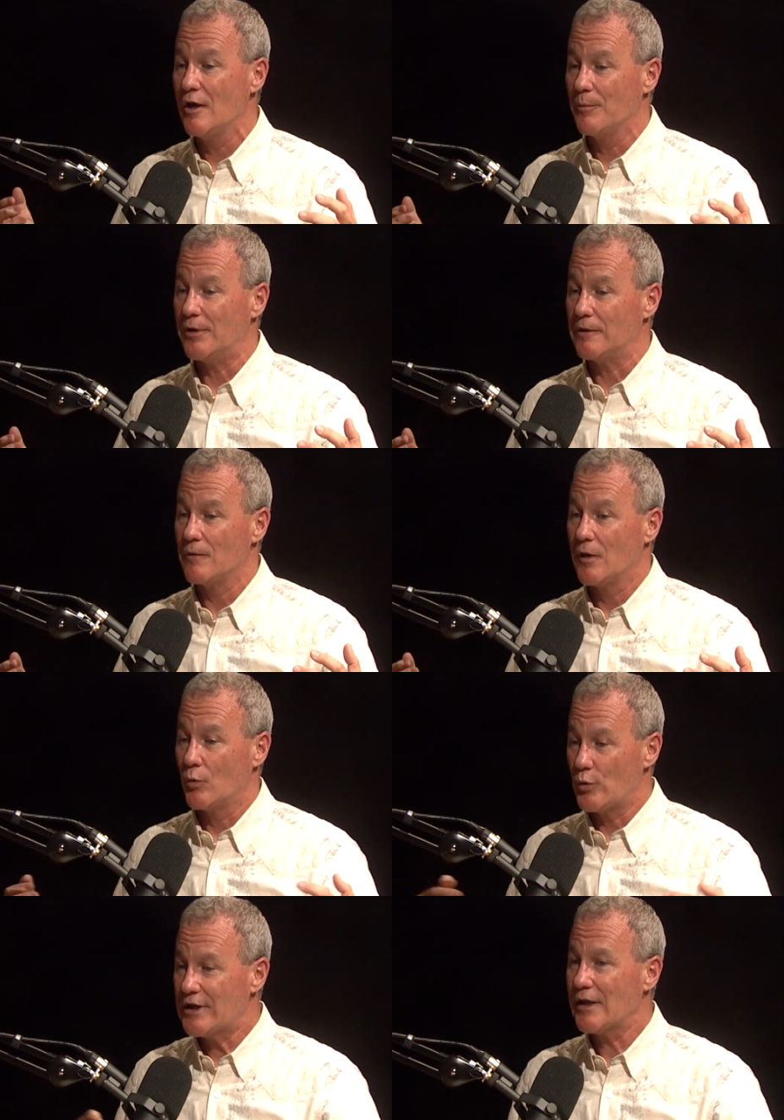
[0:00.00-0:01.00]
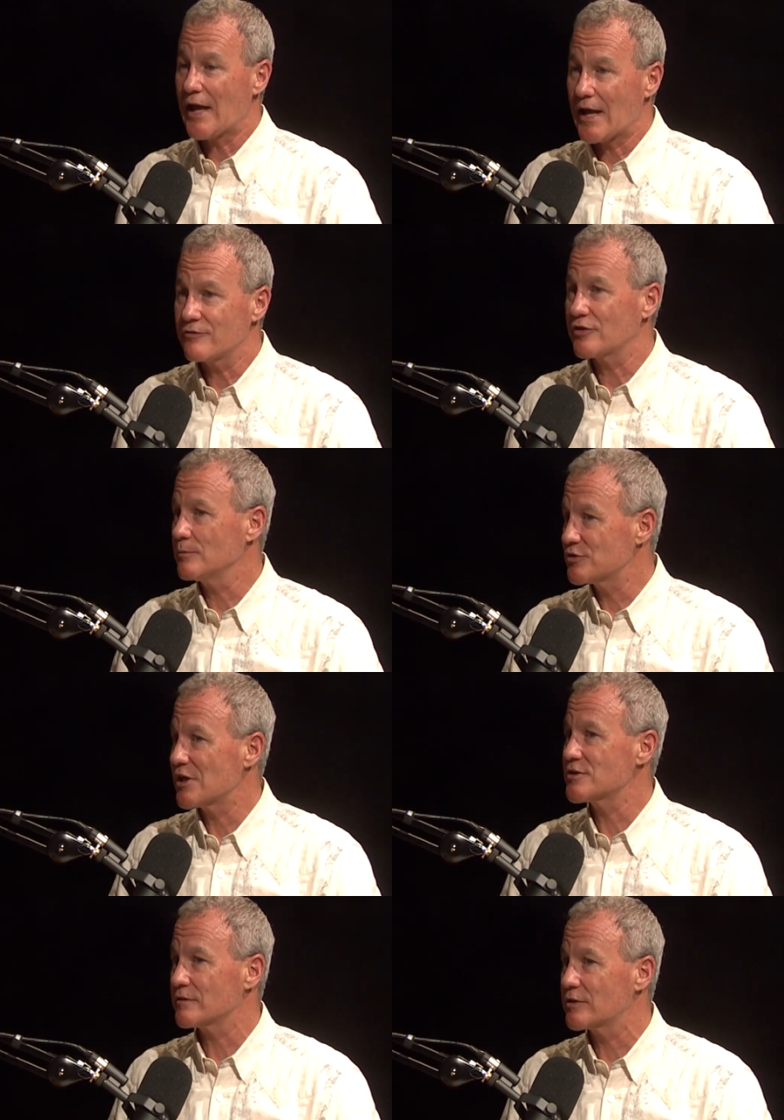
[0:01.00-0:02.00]
but we can have some
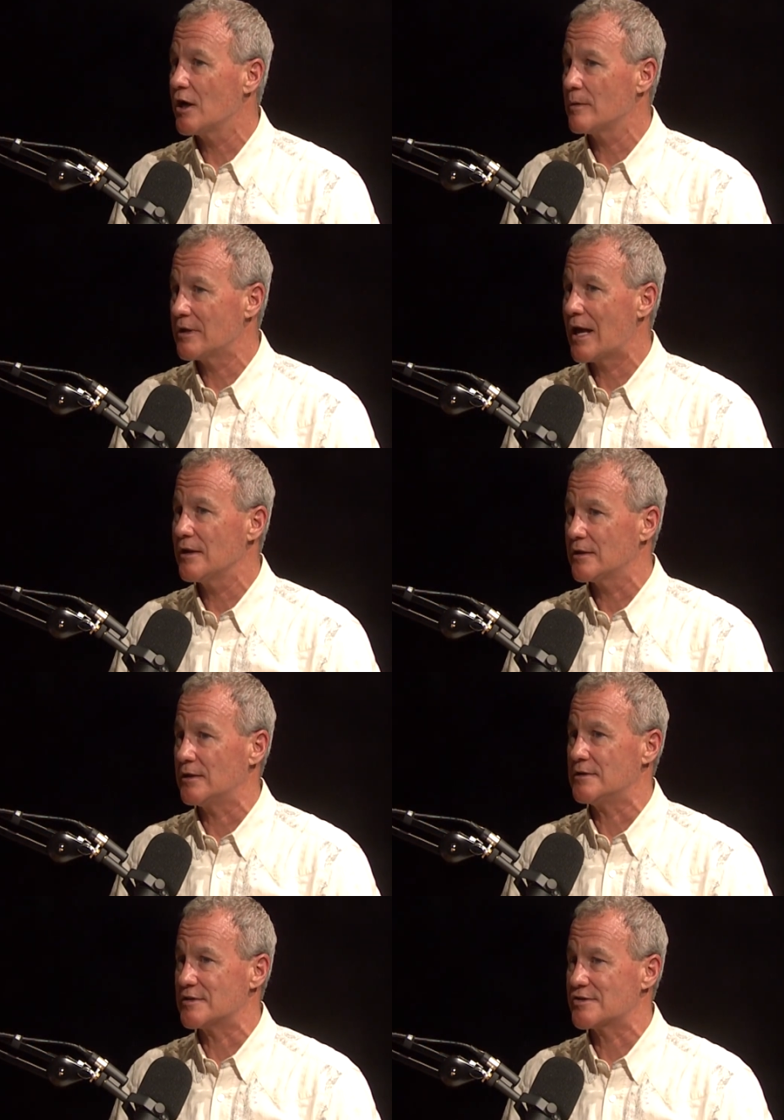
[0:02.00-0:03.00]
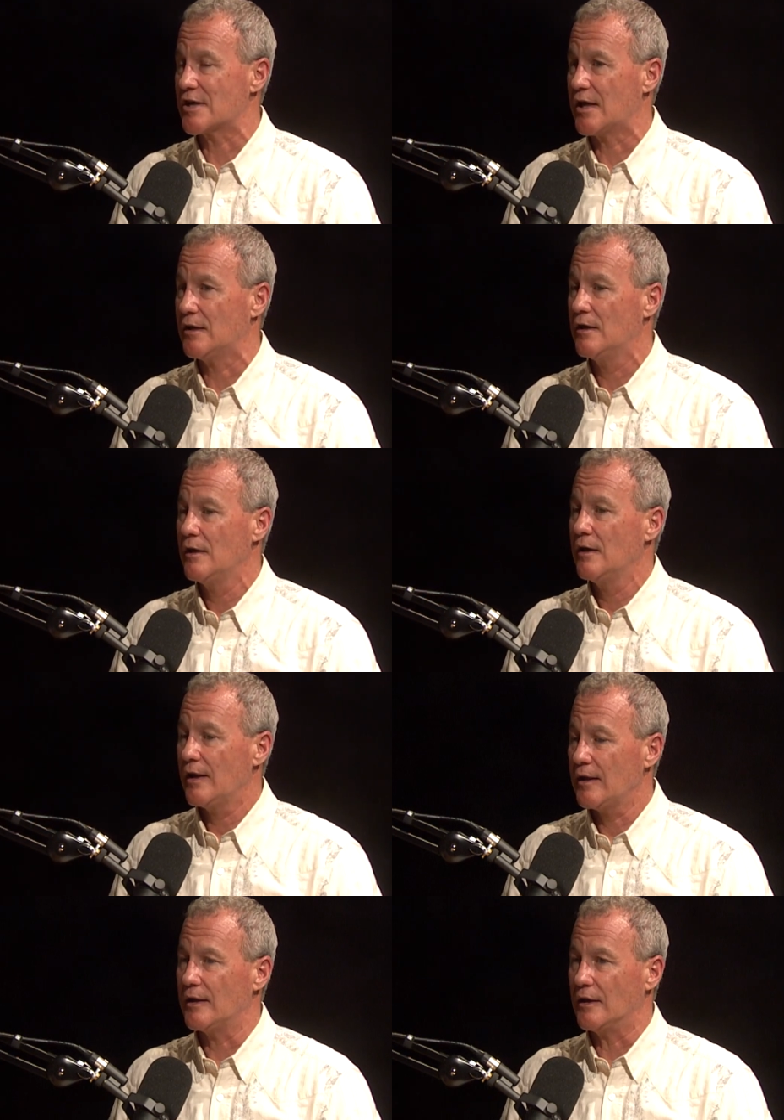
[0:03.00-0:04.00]
sense of commonality to say,
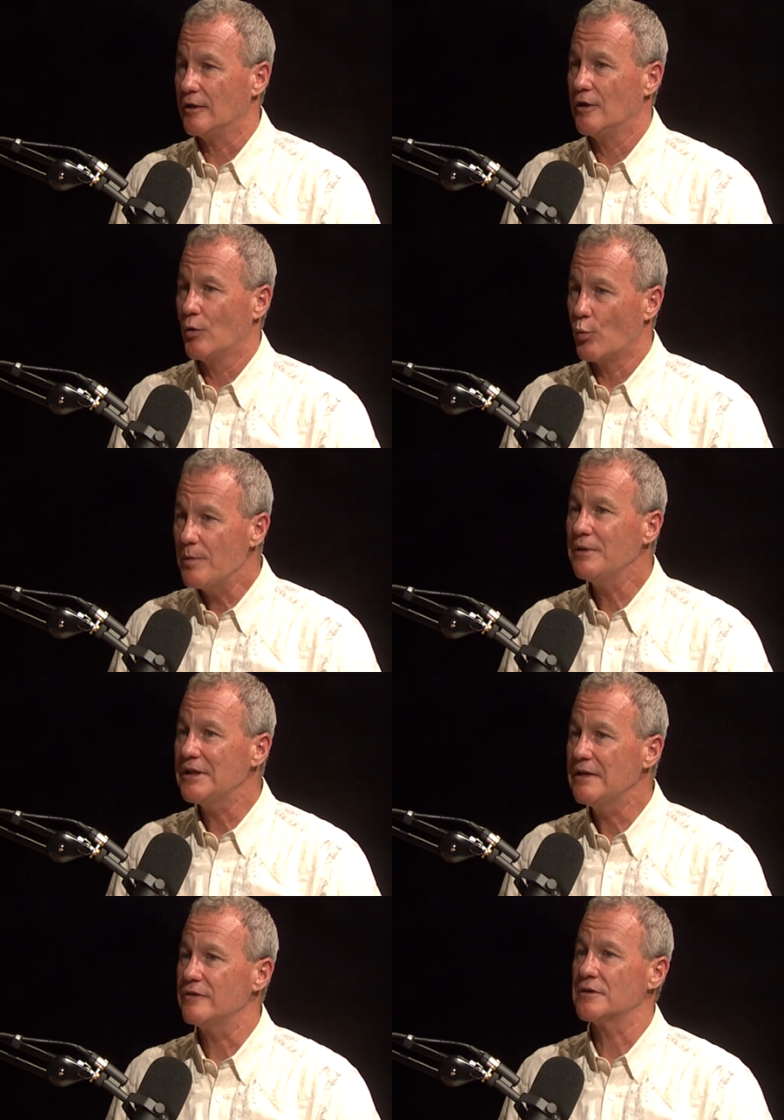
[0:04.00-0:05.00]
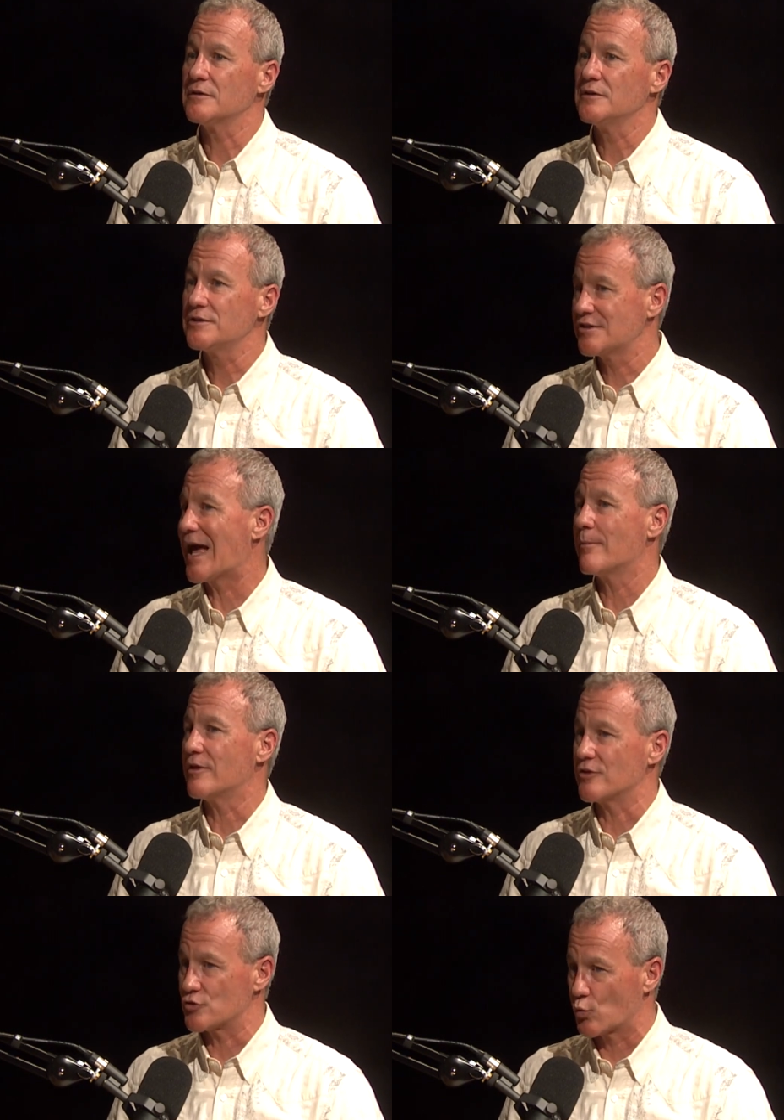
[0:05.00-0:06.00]
hey, we believe in
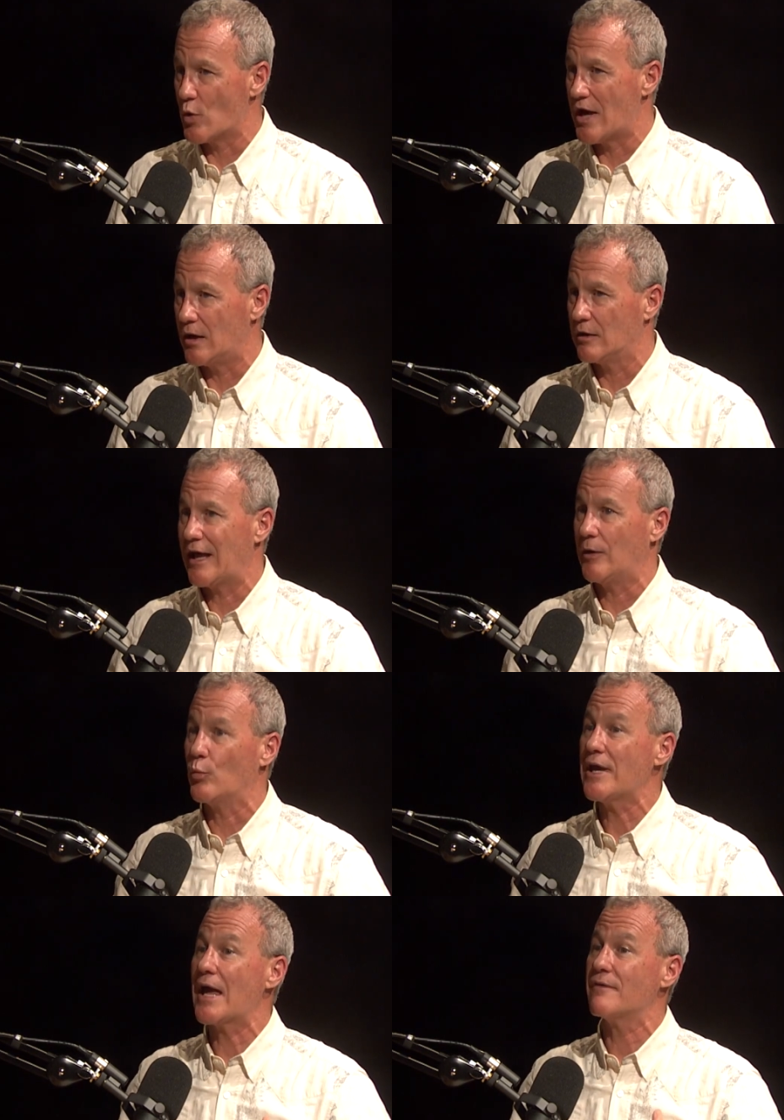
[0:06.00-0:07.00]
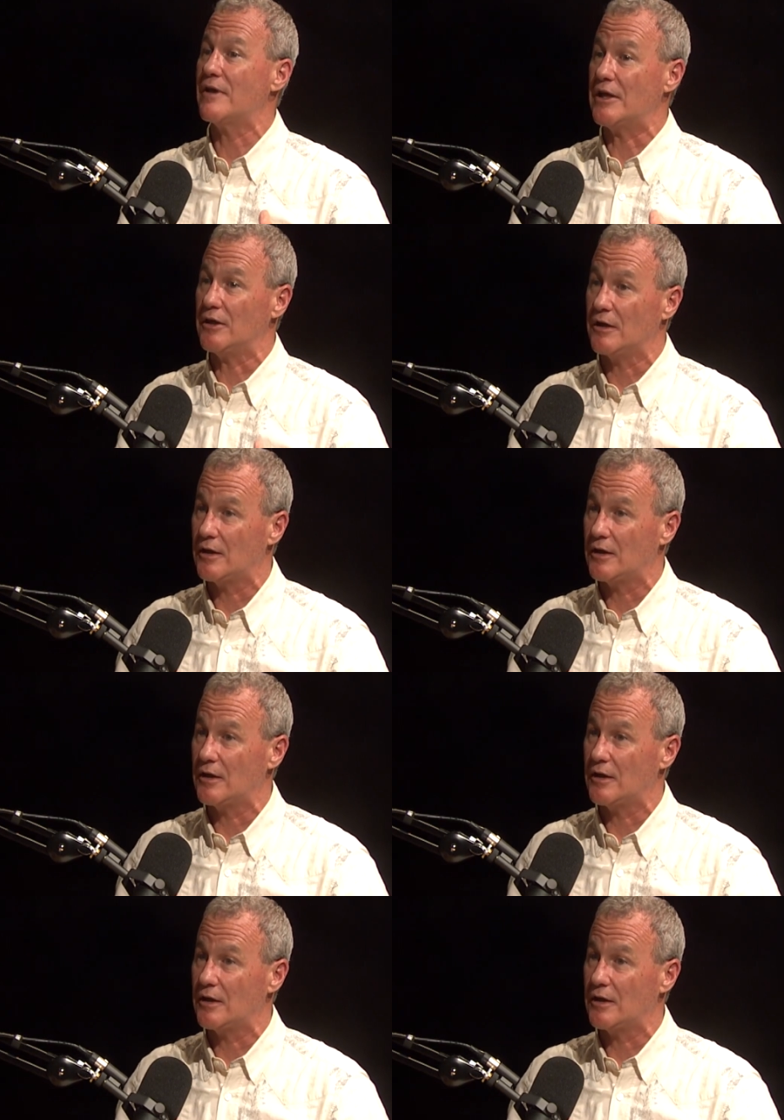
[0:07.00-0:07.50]
Sabbath as well, and we have a